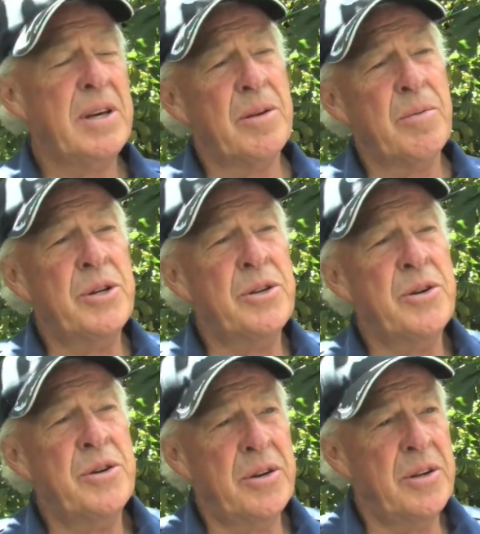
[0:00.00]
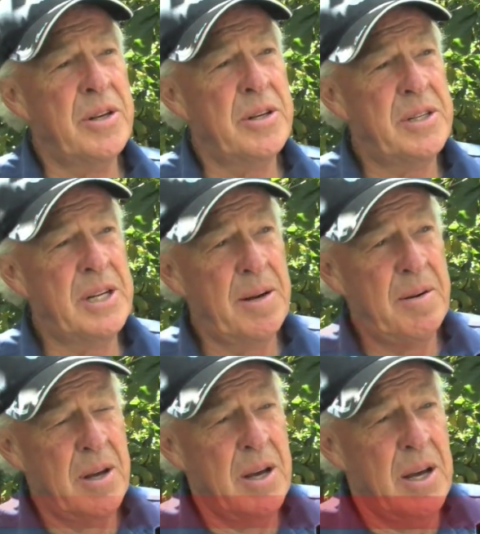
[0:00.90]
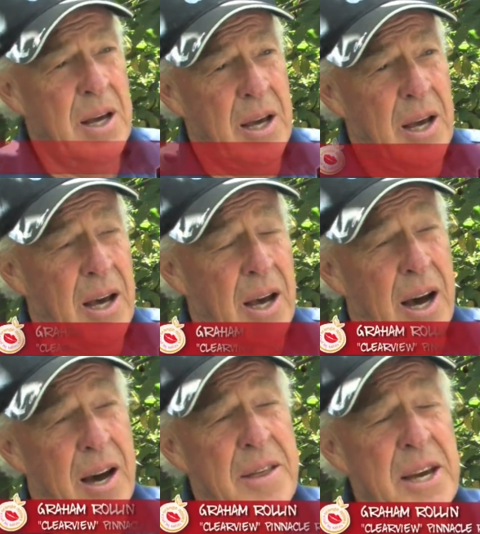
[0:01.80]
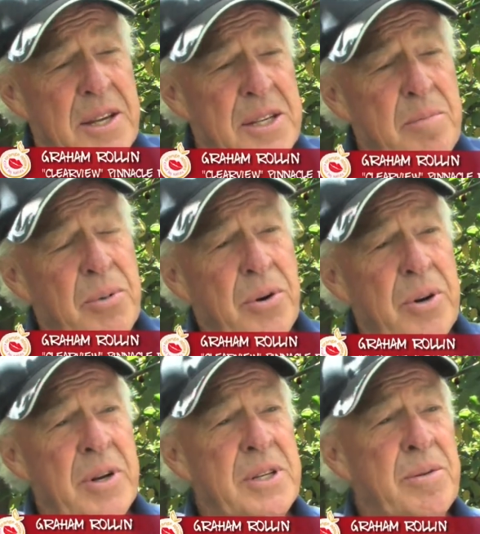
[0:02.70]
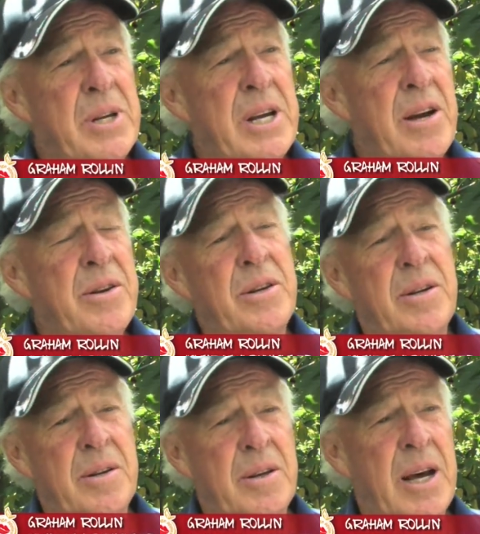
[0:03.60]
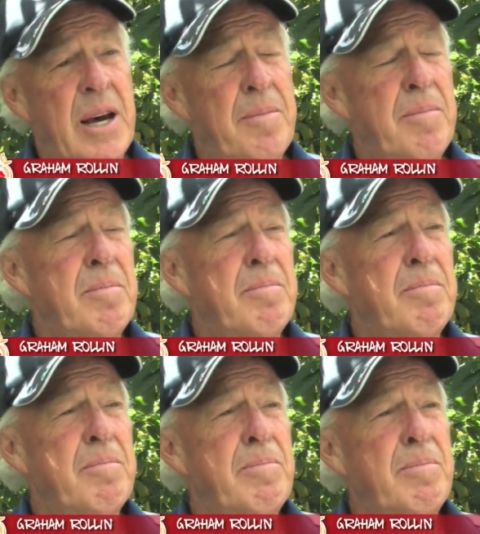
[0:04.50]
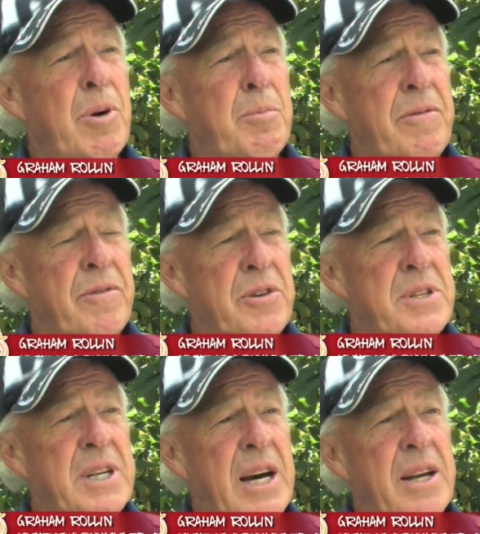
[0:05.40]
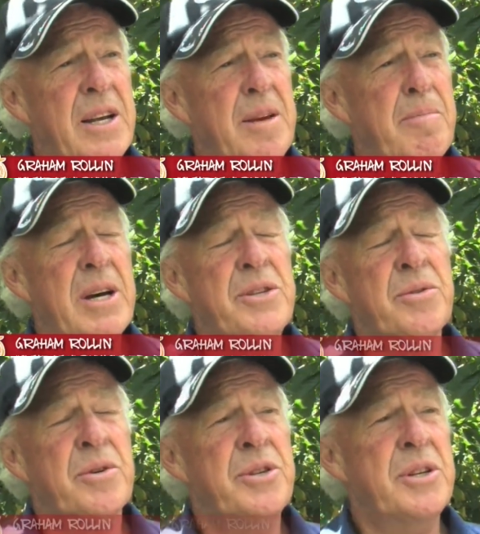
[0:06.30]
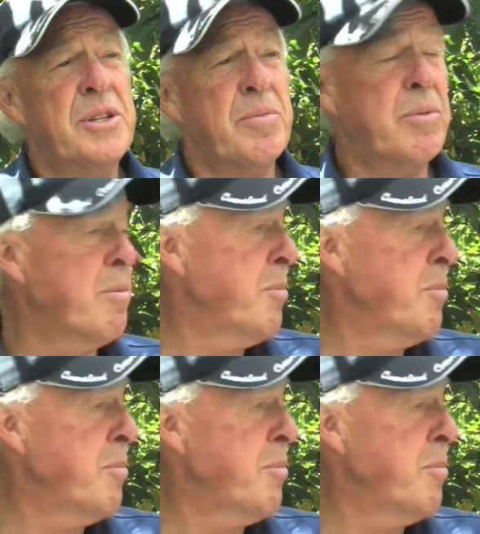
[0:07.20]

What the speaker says: thing that we do that I think is important is that we don't, when we first started here, most orchardists would